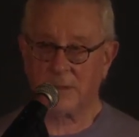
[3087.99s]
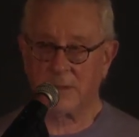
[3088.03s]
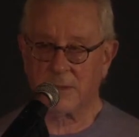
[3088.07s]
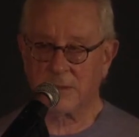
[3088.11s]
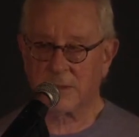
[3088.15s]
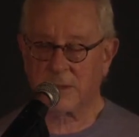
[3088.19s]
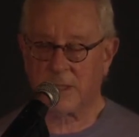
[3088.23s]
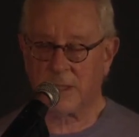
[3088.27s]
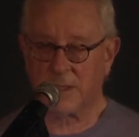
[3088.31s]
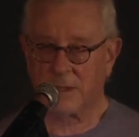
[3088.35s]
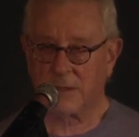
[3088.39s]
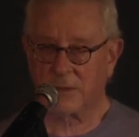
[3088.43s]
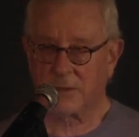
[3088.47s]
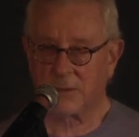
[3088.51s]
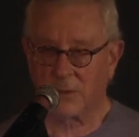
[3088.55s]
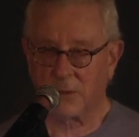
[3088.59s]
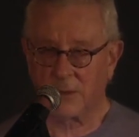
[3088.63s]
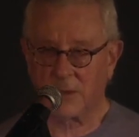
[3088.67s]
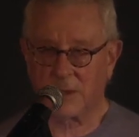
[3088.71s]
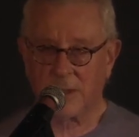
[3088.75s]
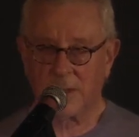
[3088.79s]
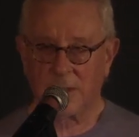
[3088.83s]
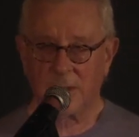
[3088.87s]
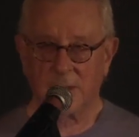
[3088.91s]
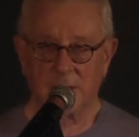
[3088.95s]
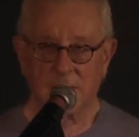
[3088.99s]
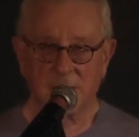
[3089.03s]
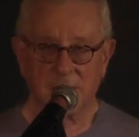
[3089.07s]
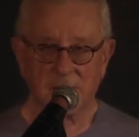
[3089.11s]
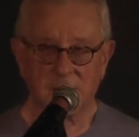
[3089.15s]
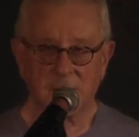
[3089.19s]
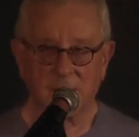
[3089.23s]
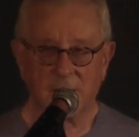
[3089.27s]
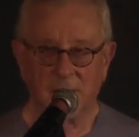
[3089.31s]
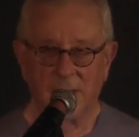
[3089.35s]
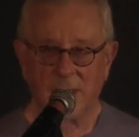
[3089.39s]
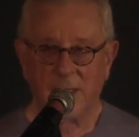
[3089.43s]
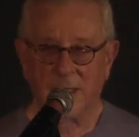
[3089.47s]
He's kind of dorky in
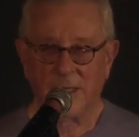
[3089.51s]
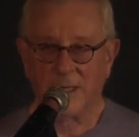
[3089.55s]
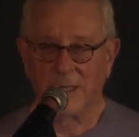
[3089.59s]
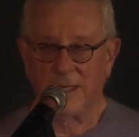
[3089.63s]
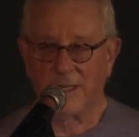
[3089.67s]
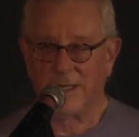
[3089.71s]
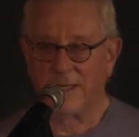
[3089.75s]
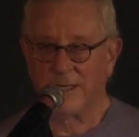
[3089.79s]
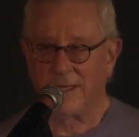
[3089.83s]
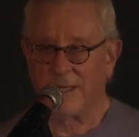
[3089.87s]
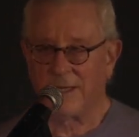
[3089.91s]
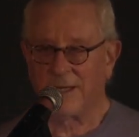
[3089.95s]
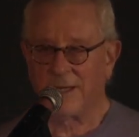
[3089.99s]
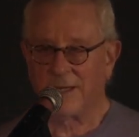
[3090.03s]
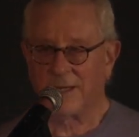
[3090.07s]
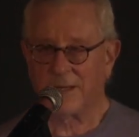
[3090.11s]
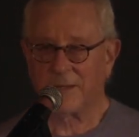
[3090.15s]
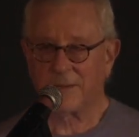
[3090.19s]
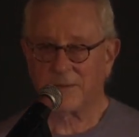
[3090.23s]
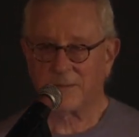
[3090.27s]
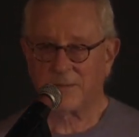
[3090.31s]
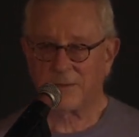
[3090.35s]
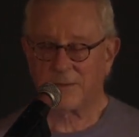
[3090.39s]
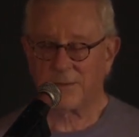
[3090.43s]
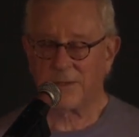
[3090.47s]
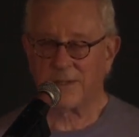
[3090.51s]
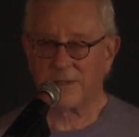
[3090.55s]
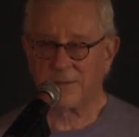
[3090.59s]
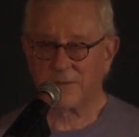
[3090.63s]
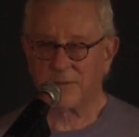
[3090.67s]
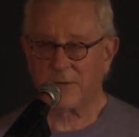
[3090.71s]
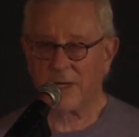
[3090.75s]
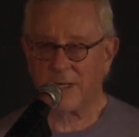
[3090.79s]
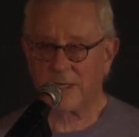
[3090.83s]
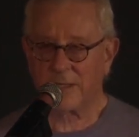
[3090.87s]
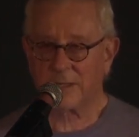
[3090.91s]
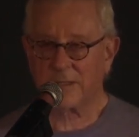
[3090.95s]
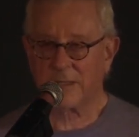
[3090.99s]
his
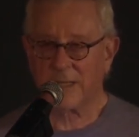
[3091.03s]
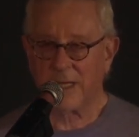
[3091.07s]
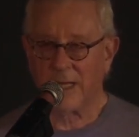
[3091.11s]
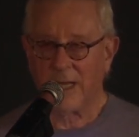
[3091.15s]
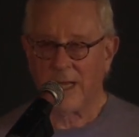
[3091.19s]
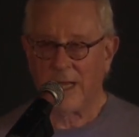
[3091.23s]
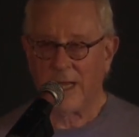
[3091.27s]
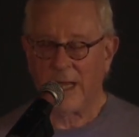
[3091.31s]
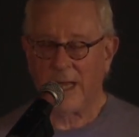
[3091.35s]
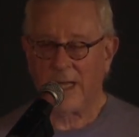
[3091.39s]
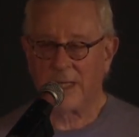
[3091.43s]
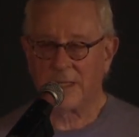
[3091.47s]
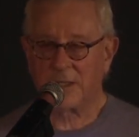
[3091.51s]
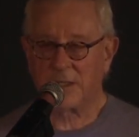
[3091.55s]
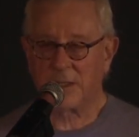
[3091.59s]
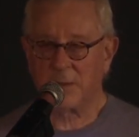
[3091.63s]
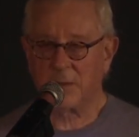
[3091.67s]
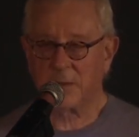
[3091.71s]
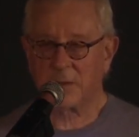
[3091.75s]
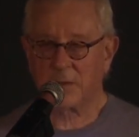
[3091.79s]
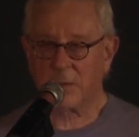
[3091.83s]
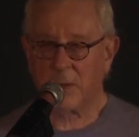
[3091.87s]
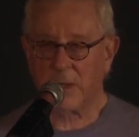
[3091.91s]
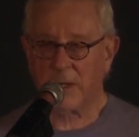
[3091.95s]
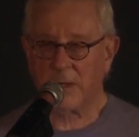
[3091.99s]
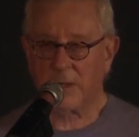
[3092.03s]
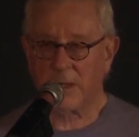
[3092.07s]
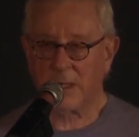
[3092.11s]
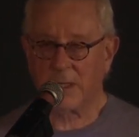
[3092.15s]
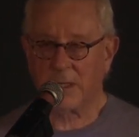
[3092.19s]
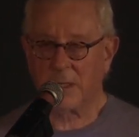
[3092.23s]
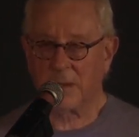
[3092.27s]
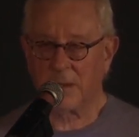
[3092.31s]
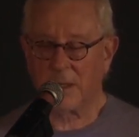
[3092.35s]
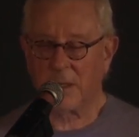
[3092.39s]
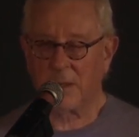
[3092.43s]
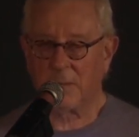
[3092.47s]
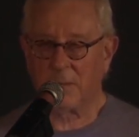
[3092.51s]
dress, and she was wearing
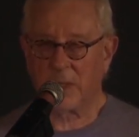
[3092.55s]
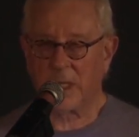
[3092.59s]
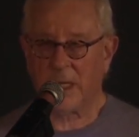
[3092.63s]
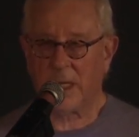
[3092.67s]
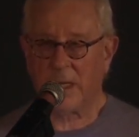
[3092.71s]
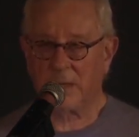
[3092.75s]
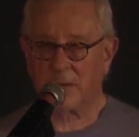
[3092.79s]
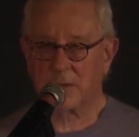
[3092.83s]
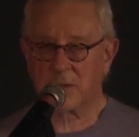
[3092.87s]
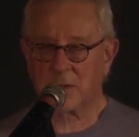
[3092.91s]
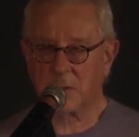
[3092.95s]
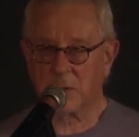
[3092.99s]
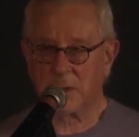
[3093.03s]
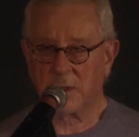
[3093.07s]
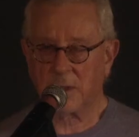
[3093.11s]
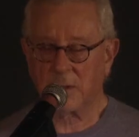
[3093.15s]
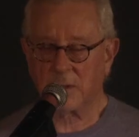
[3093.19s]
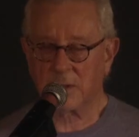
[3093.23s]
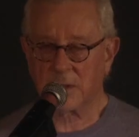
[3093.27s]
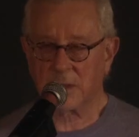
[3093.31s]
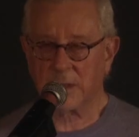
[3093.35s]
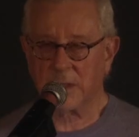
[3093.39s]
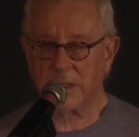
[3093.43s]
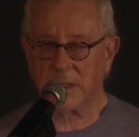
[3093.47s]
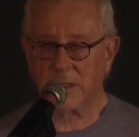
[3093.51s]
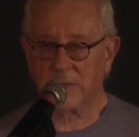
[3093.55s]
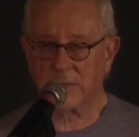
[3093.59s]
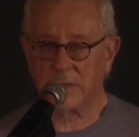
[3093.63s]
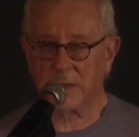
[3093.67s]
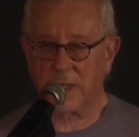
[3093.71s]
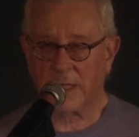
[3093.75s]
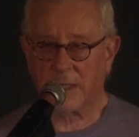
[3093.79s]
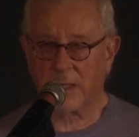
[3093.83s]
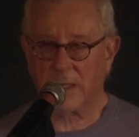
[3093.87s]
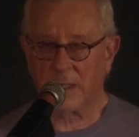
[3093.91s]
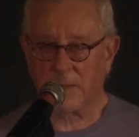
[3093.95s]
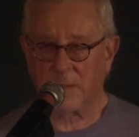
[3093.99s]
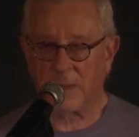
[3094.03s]
a blouse with no sleeves,
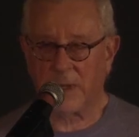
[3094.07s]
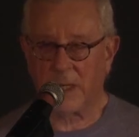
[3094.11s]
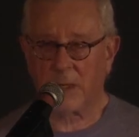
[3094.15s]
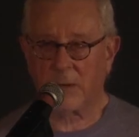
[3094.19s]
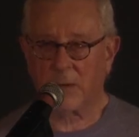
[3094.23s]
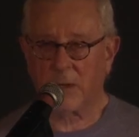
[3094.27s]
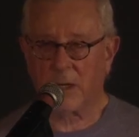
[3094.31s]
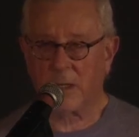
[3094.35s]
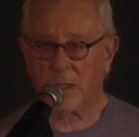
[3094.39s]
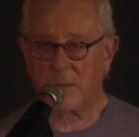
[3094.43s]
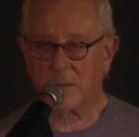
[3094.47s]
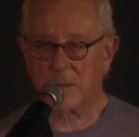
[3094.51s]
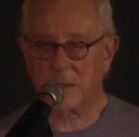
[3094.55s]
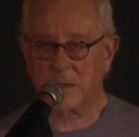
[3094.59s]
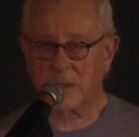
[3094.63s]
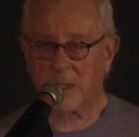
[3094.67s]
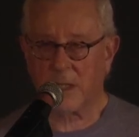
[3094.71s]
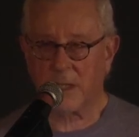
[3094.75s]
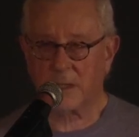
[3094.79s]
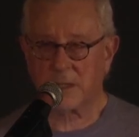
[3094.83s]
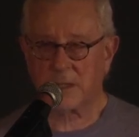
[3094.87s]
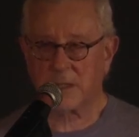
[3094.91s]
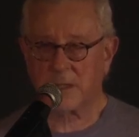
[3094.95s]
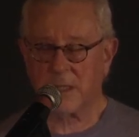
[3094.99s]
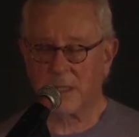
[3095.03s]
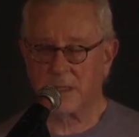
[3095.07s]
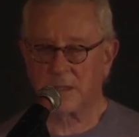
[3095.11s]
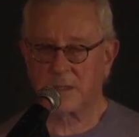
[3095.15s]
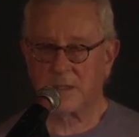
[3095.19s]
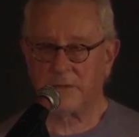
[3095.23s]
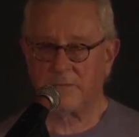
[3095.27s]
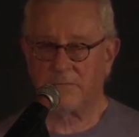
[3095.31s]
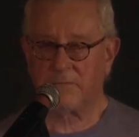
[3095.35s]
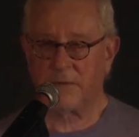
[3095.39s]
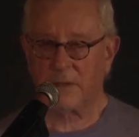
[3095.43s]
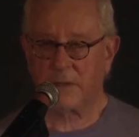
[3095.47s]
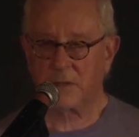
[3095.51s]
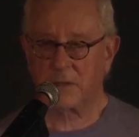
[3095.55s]
and their bare arms touched, and she
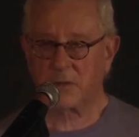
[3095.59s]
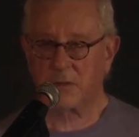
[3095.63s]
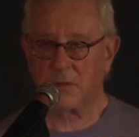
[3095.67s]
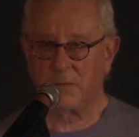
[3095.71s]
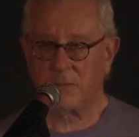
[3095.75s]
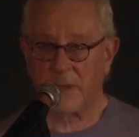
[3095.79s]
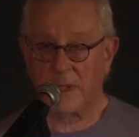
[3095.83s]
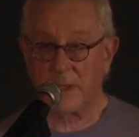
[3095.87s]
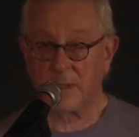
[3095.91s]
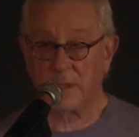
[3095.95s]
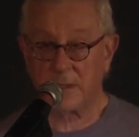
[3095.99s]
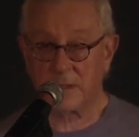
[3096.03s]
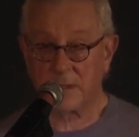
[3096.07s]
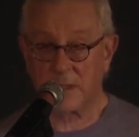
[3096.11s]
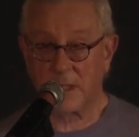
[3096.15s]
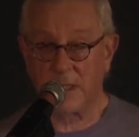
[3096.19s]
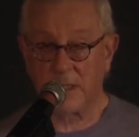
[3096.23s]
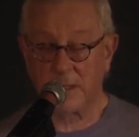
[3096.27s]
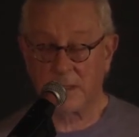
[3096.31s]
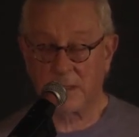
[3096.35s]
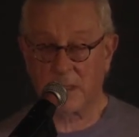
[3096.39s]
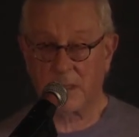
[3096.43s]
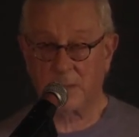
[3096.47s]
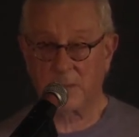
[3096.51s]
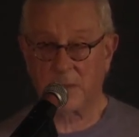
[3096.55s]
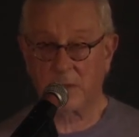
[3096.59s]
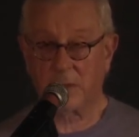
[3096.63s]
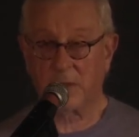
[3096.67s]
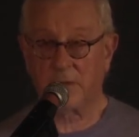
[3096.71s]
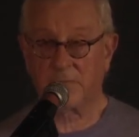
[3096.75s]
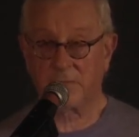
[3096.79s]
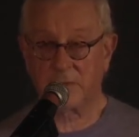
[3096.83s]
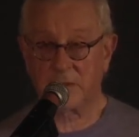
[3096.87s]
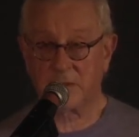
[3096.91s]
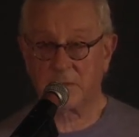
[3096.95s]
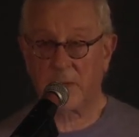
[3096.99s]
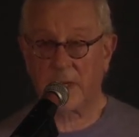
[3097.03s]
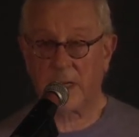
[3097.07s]
felt tremendous heat coming off
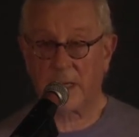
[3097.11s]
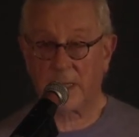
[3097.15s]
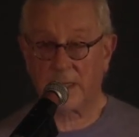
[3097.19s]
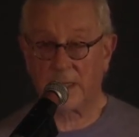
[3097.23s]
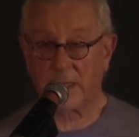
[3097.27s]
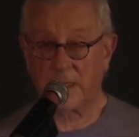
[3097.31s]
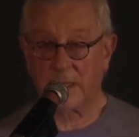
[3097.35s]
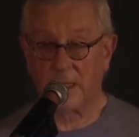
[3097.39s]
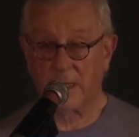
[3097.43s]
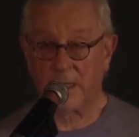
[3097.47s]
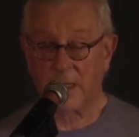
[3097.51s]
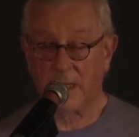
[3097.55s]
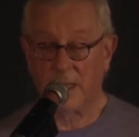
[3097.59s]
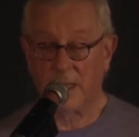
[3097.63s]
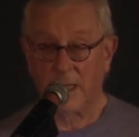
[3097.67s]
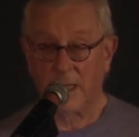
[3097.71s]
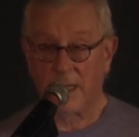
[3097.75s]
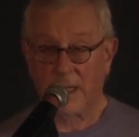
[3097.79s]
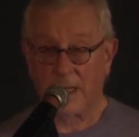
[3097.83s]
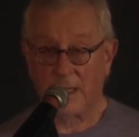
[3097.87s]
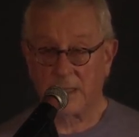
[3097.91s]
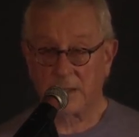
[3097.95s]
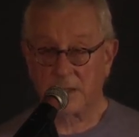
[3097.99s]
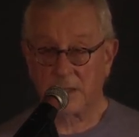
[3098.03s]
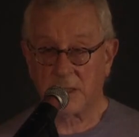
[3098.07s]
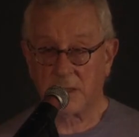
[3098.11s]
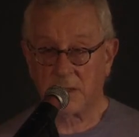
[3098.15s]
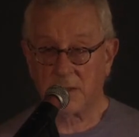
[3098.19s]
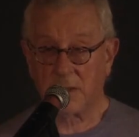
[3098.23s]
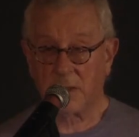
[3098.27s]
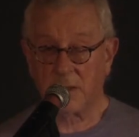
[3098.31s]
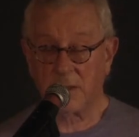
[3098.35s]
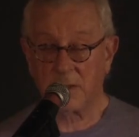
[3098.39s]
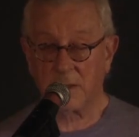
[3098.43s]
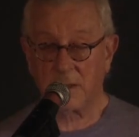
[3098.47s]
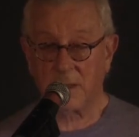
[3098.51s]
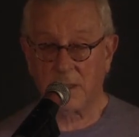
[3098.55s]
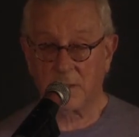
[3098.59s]
his body. And she
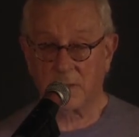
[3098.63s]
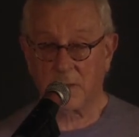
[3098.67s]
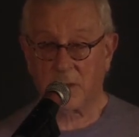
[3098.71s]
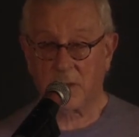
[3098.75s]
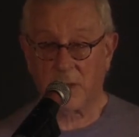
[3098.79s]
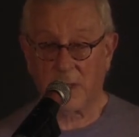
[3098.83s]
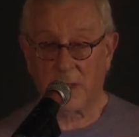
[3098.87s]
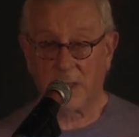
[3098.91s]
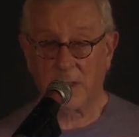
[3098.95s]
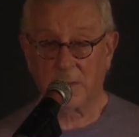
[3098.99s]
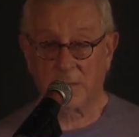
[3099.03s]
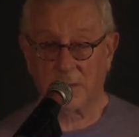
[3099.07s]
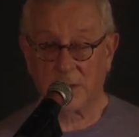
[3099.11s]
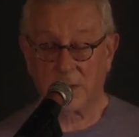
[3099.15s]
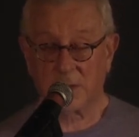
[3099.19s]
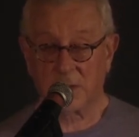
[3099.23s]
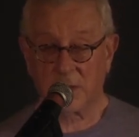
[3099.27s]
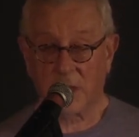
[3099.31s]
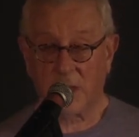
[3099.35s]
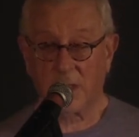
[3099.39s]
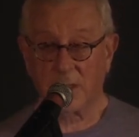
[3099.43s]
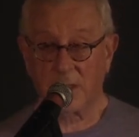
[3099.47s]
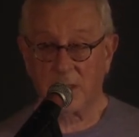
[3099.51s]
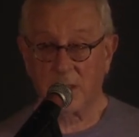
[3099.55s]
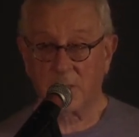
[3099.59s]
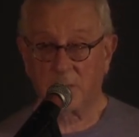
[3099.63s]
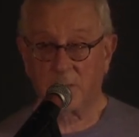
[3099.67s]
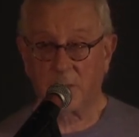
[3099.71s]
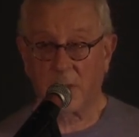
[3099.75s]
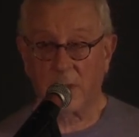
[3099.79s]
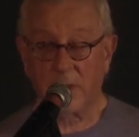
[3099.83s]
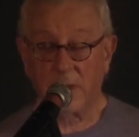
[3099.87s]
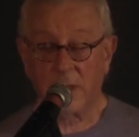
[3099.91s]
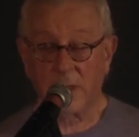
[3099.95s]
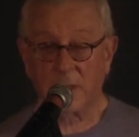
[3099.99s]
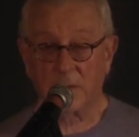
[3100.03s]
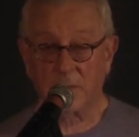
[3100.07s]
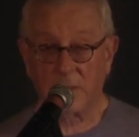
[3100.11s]
turned to him crying, "John, you're
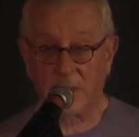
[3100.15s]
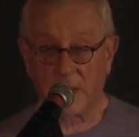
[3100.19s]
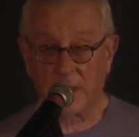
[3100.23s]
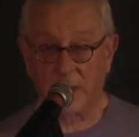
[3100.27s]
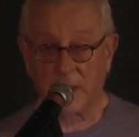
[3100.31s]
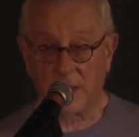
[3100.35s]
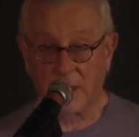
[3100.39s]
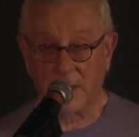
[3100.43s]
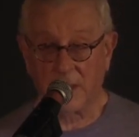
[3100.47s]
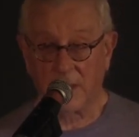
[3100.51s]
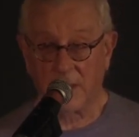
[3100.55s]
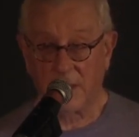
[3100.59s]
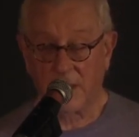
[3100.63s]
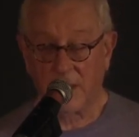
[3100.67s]
burning me."